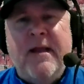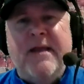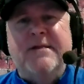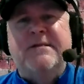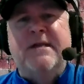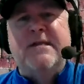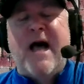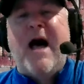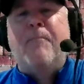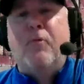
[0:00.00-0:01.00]
is the
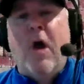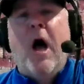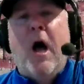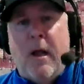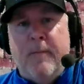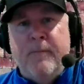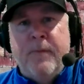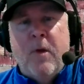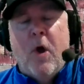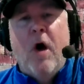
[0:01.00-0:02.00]
top rung
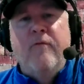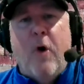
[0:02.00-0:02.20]
of